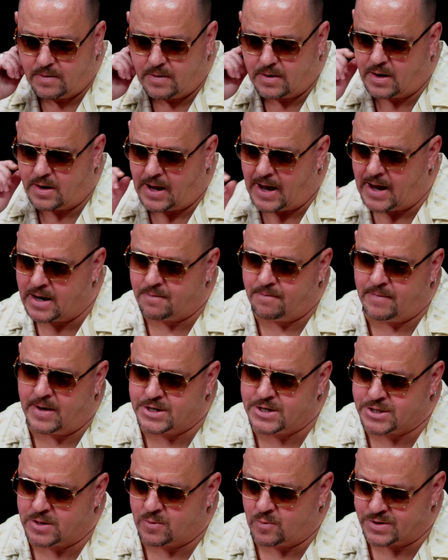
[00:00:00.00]
hadn't
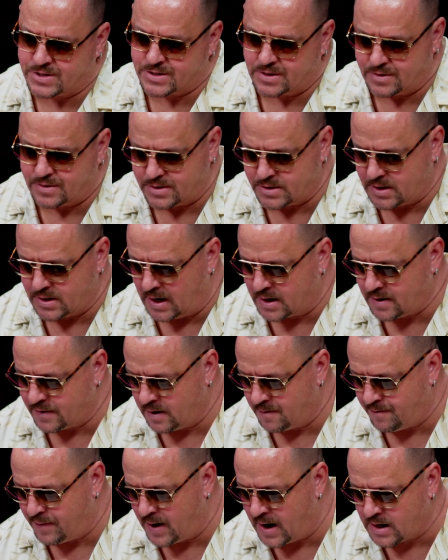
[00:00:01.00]
mentioned was kind of the
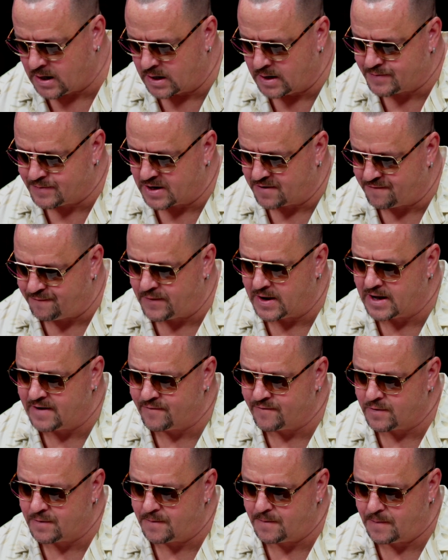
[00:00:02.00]
apocalyptic
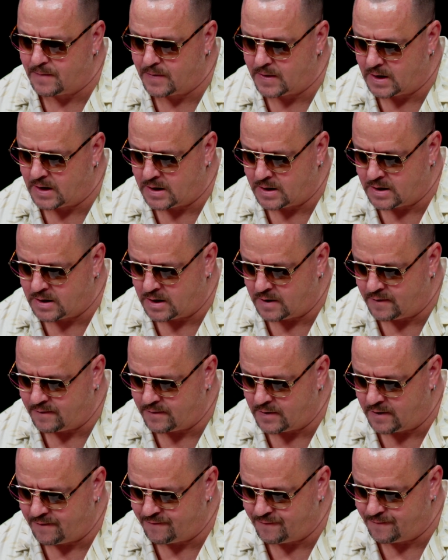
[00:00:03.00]
flavor
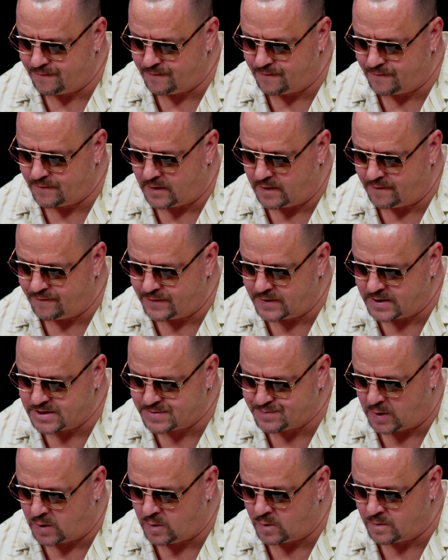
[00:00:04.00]
of these
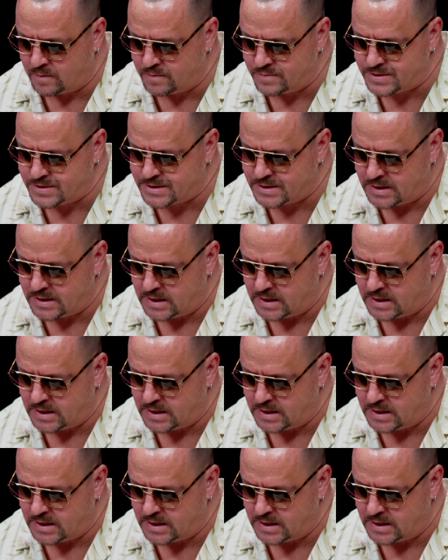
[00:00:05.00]
poems.